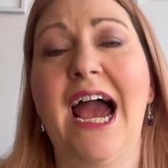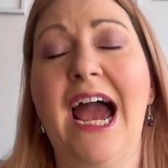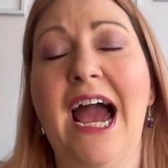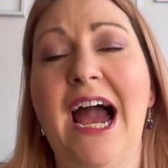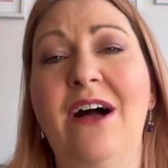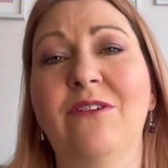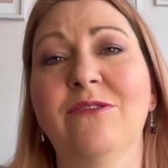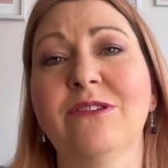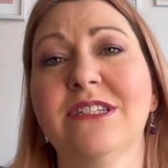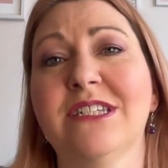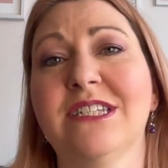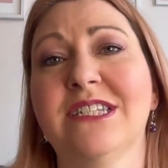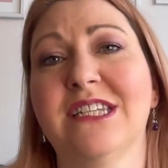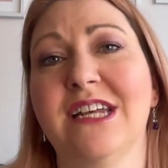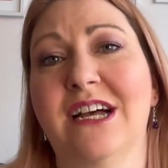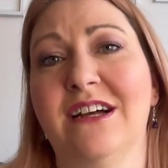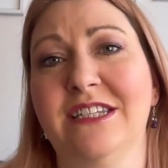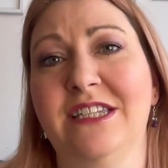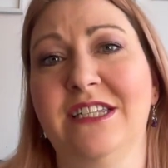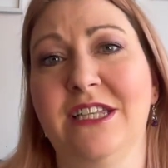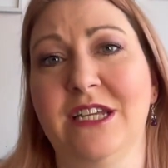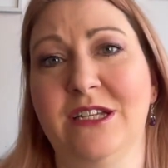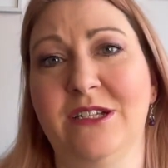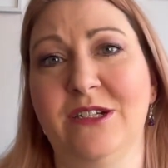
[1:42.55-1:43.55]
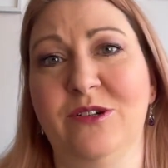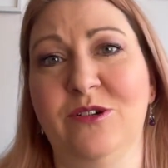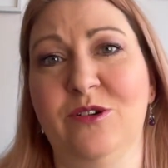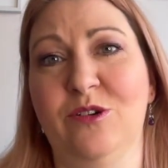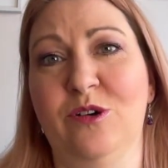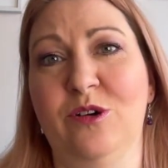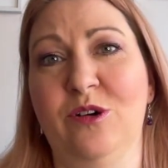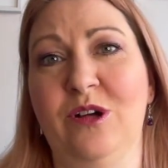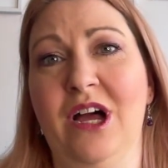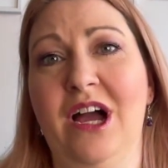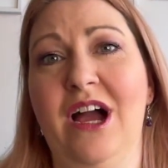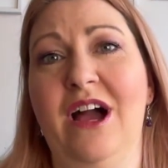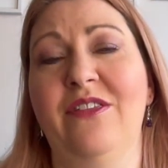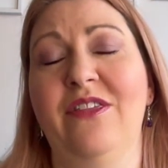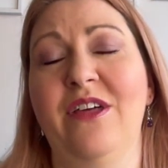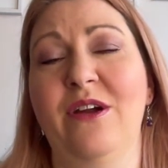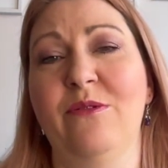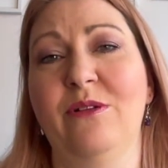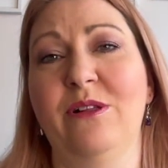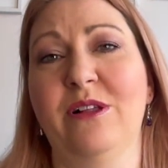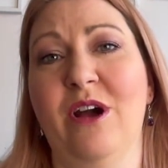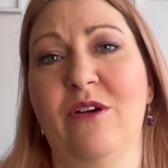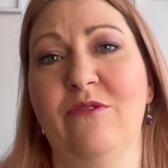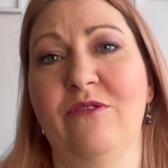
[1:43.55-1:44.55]
outside the door and they
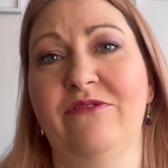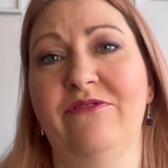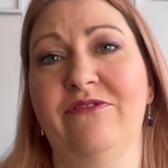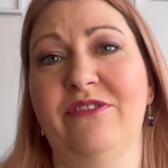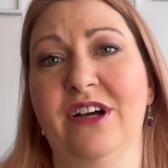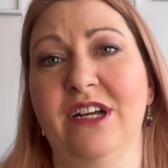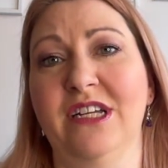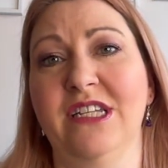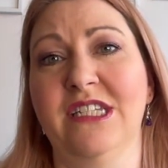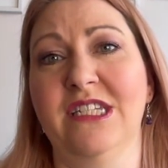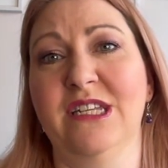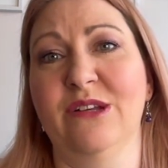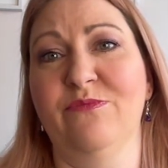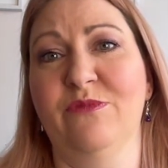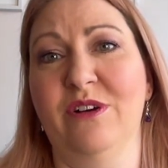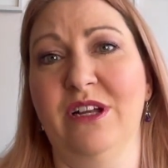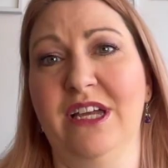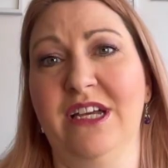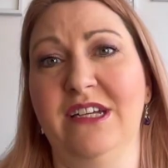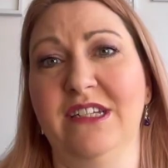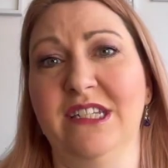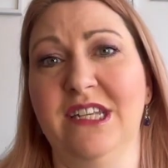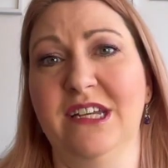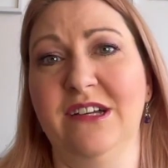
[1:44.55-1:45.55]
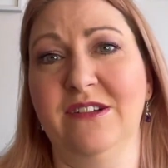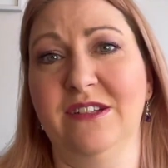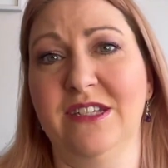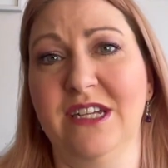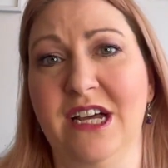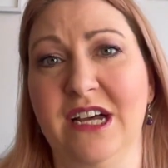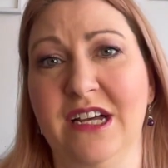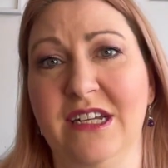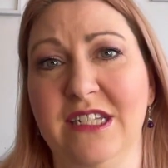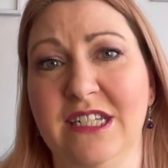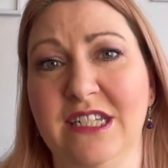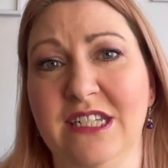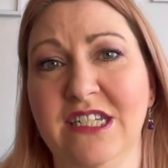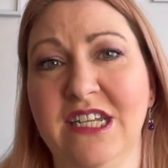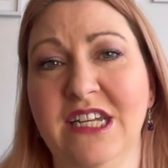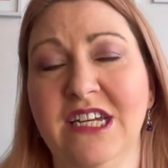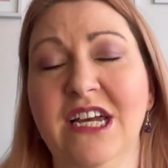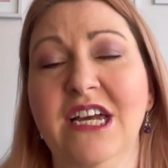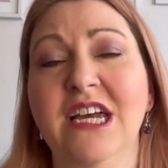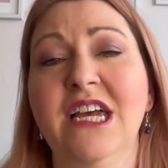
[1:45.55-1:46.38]
will go and find someone else who does.